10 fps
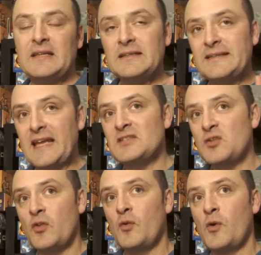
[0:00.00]
That's
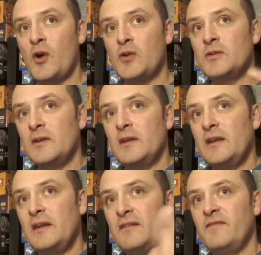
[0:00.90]
not the word.
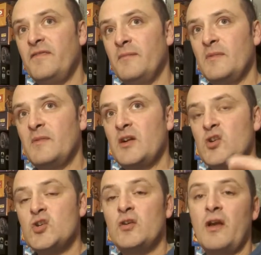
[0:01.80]

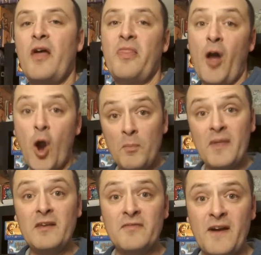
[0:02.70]
Informa I hope
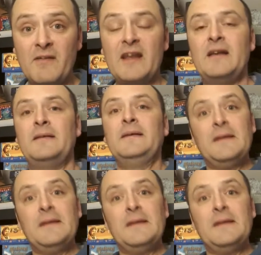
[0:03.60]
that you found it